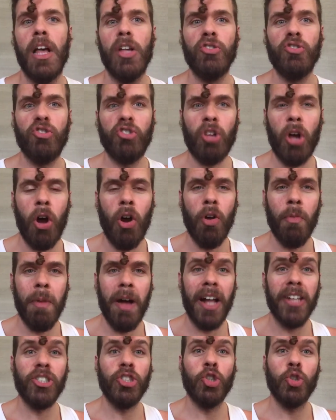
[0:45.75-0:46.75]
So
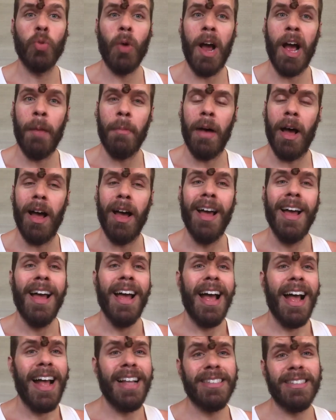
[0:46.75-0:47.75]
much drama
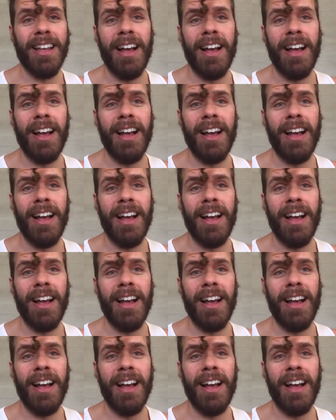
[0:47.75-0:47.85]
has